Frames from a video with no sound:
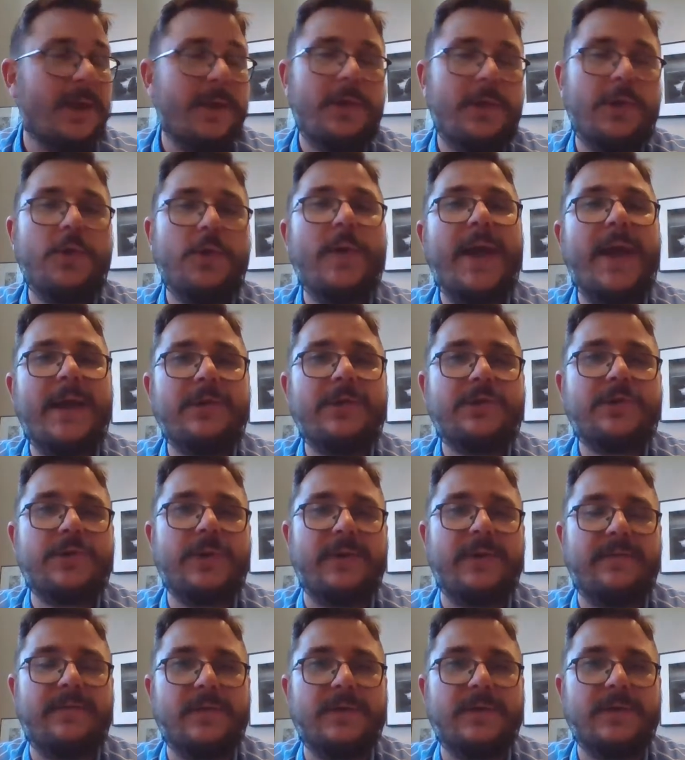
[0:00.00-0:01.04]
a new
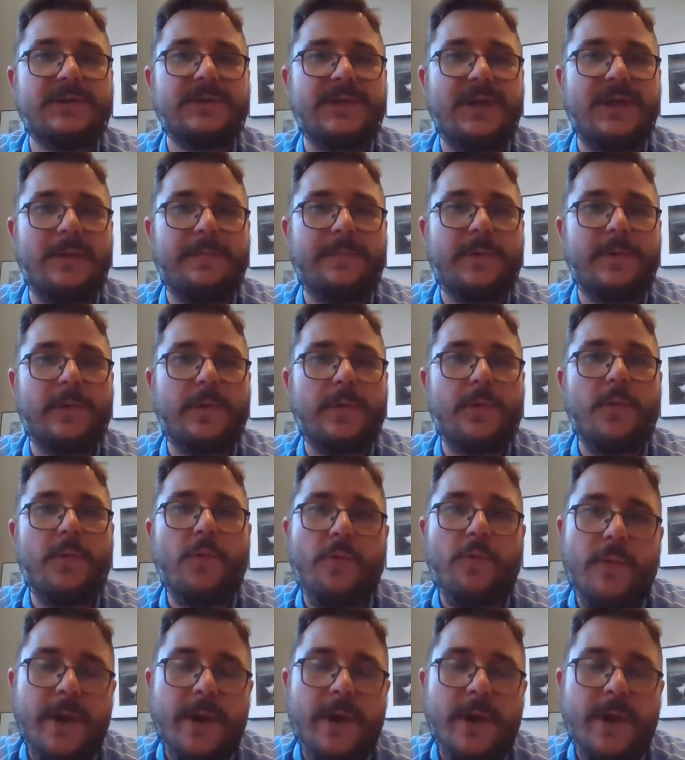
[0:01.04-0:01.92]
entrant, for example,